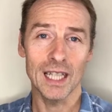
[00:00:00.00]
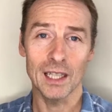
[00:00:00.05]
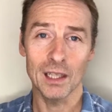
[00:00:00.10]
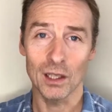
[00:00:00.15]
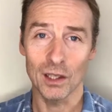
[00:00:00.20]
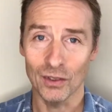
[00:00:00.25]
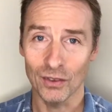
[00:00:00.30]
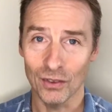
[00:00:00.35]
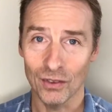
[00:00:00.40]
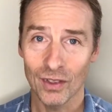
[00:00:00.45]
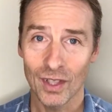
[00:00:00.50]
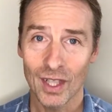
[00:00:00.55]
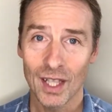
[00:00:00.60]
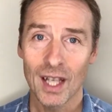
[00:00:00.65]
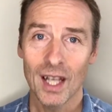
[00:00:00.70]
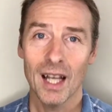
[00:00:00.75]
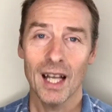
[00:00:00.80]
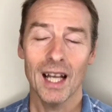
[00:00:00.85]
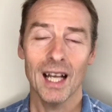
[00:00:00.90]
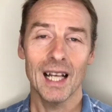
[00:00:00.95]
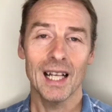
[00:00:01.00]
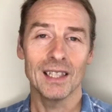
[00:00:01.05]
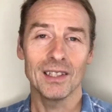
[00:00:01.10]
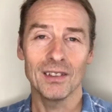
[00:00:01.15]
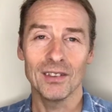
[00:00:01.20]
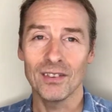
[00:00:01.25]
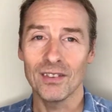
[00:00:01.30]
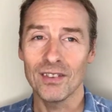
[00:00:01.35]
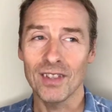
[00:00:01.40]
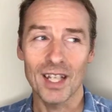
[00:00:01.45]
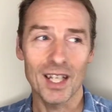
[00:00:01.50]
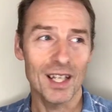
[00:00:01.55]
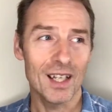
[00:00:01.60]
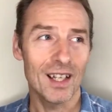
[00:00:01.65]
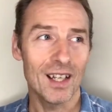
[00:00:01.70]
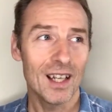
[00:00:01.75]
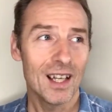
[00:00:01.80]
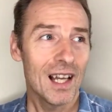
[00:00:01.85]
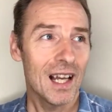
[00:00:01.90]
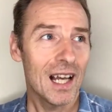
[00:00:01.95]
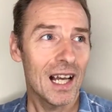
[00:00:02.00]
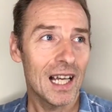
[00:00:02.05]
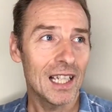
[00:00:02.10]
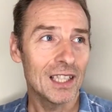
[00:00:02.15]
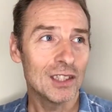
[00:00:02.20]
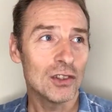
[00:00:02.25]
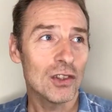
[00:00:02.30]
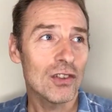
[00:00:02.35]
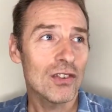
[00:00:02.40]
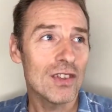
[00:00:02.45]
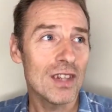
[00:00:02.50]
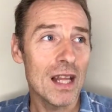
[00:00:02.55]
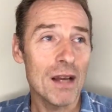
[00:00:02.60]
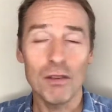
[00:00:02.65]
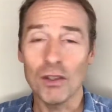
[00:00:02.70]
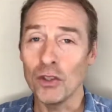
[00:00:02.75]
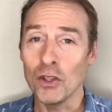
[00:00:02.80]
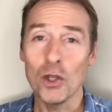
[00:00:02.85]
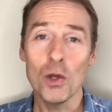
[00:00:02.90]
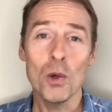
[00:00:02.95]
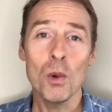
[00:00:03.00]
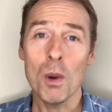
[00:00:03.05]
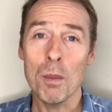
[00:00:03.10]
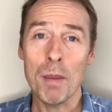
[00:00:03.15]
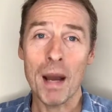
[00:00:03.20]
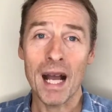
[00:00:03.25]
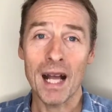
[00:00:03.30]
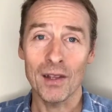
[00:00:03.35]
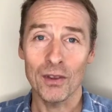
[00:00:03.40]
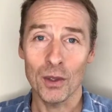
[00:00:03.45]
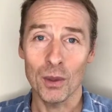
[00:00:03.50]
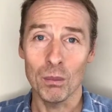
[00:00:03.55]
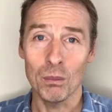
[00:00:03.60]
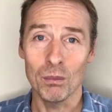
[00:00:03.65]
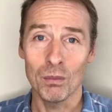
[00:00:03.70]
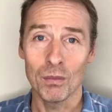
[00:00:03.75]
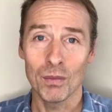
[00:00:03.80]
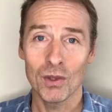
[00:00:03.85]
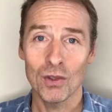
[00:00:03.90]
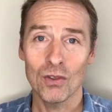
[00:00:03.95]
England, and I just never knew about them.